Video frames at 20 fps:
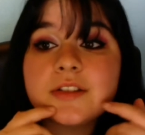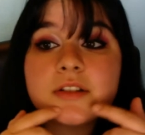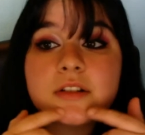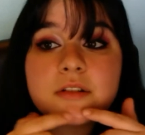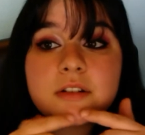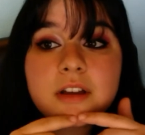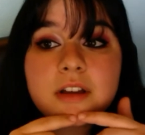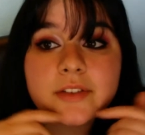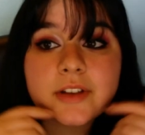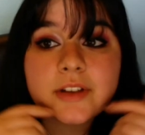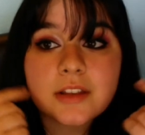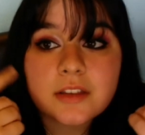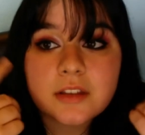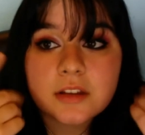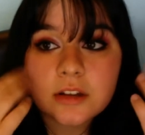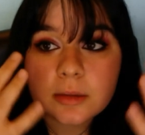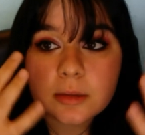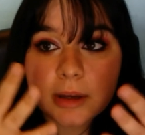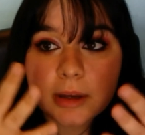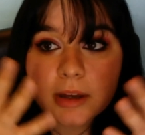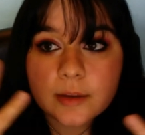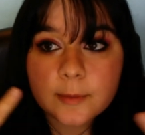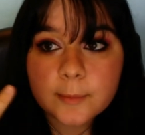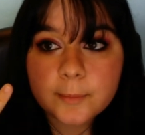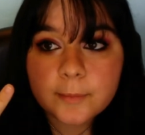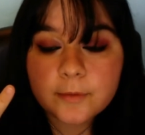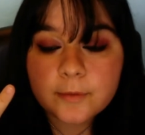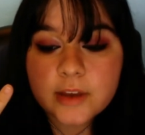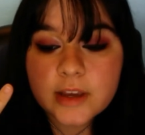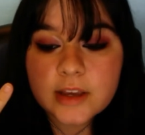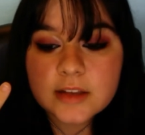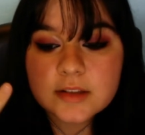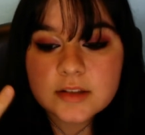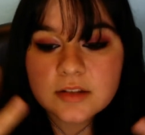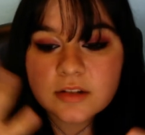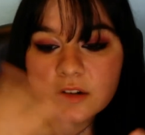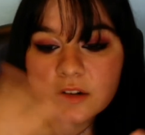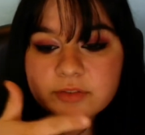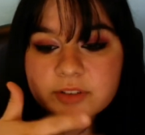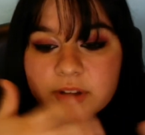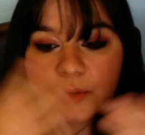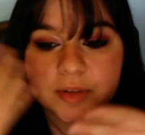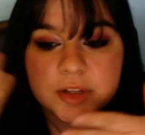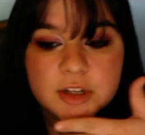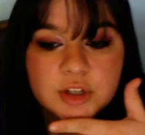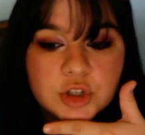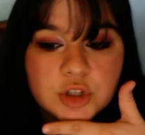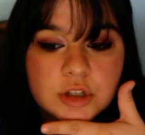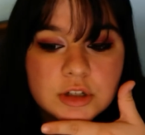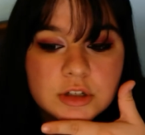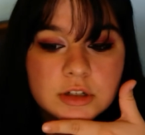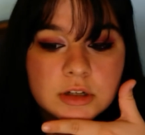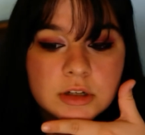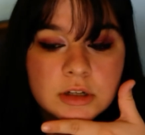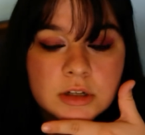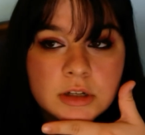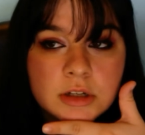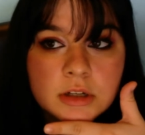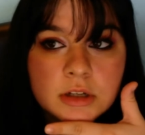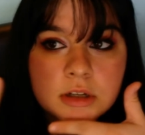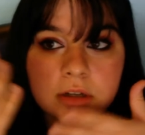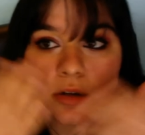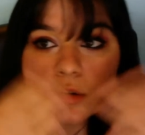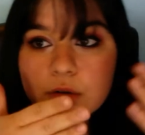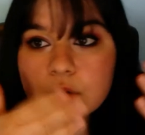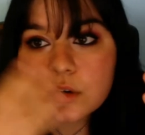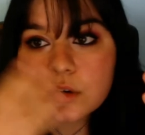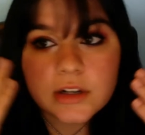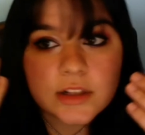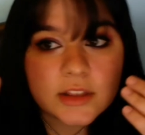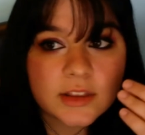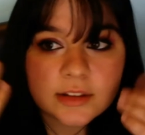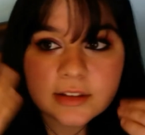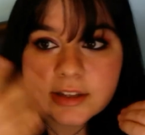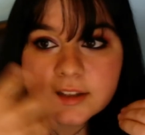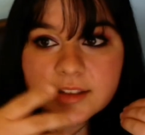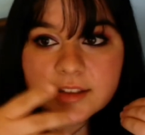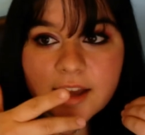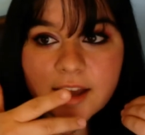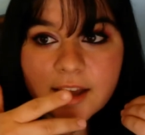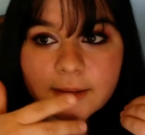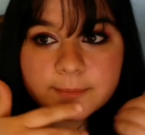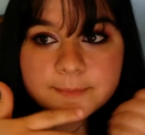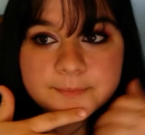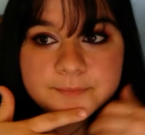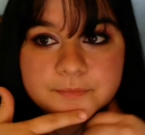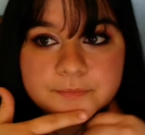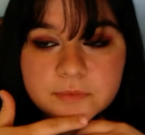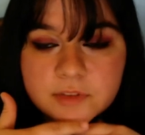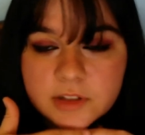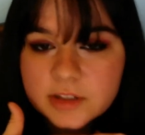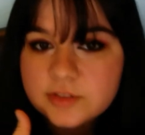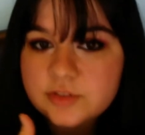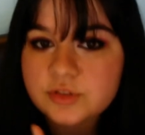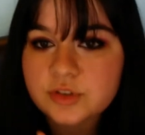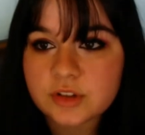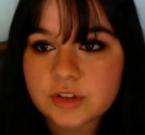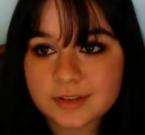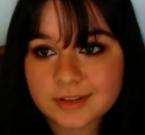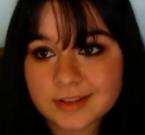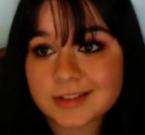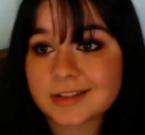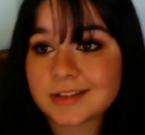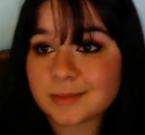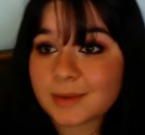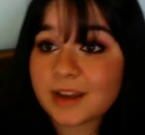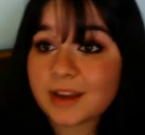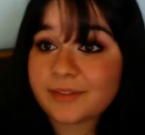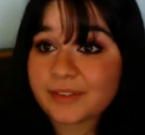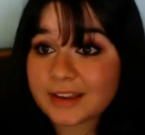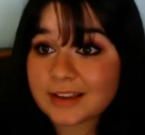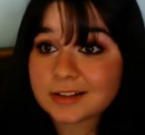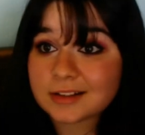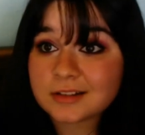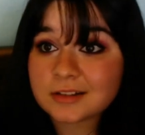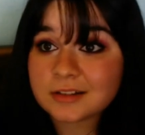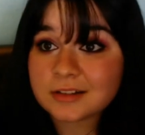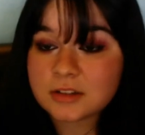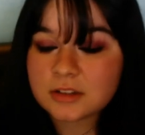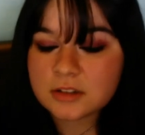don't have anything on my face, no foundation or anything like that. It's just, this is my face.